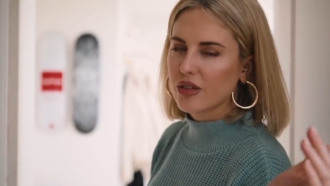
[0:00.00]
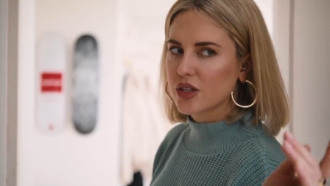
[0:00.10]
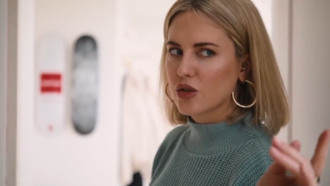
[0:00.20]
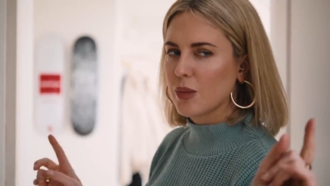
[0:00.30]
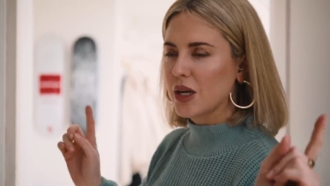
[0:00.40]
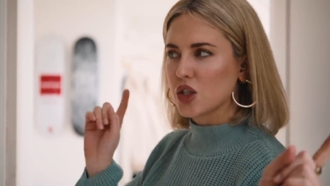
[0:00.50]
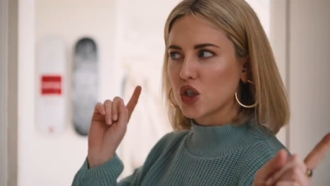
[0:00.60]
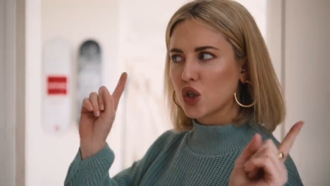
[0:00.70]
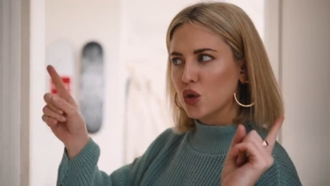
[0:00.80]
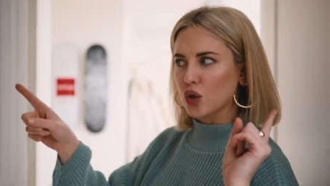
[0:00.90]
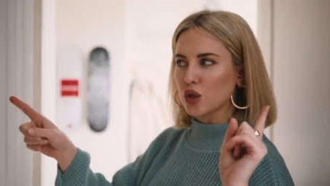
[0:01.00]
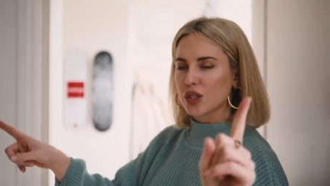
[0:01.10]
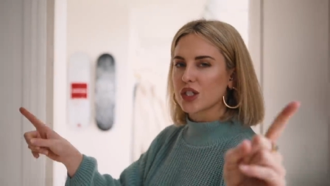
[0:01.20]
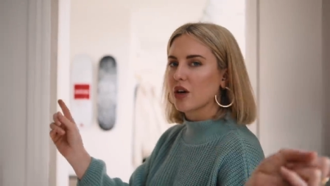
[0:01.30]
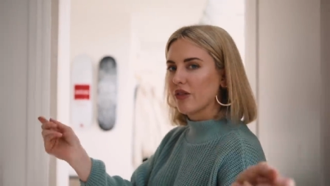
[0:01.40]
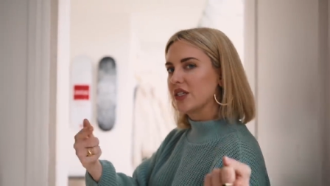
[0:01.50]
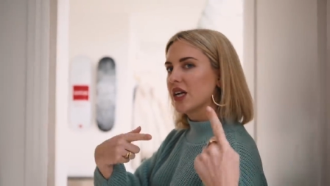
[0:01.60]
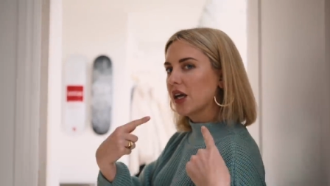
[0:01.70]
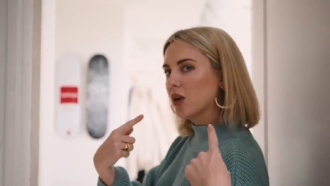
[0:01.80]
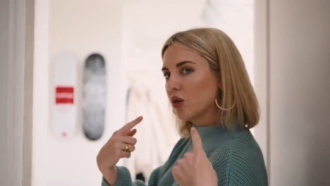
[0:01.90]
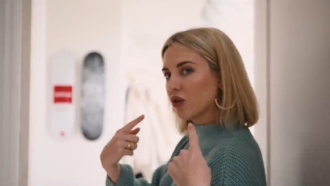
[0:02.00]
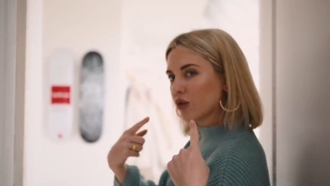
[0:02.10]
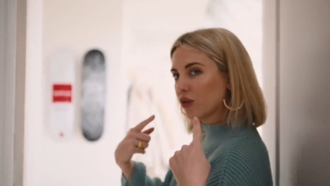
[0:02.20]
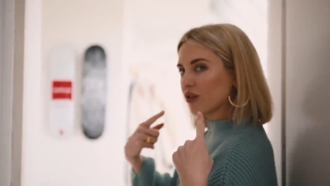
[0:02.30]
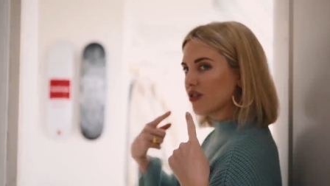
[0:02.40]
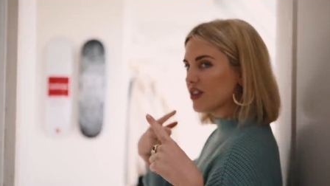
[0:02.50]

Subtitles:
this room has two doors, so if I take you through